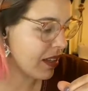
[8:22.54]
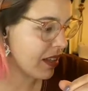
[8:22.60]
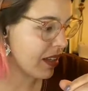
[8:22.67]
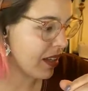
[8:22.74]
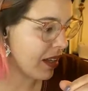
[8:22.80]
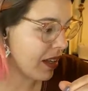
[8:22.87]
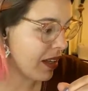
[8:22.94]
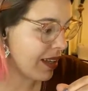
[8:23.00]

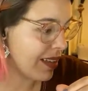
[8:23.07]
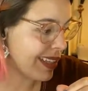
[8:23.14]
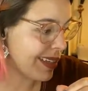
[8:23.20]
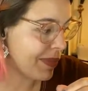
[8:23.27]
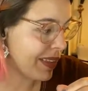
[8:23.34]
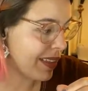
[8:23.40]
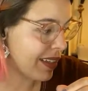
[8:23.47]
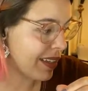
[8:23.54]
let
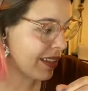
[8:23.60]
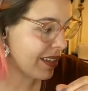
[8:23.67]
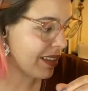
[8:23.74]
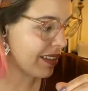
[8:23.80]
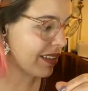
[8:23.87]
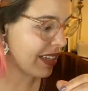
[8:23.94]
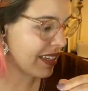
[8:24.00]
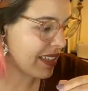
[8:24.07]
me think,
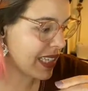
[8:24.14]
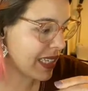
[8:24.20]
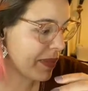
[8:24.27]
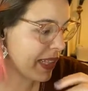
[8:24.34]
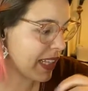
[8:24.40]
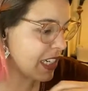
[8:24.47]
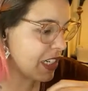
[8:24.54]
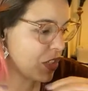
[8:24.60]
like
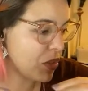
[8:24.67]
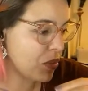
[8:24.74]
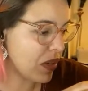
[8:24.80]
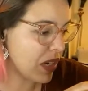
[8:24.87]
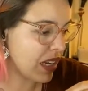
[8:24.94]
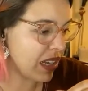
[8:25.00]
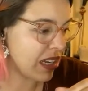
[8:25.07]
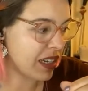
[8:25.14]
similar to
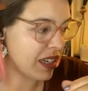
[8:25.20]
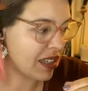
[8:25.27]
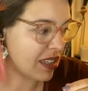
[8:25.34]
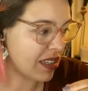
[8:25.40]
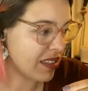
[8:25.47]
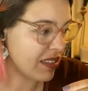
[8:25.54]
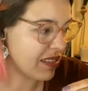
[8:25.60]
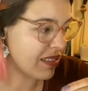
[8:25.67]
a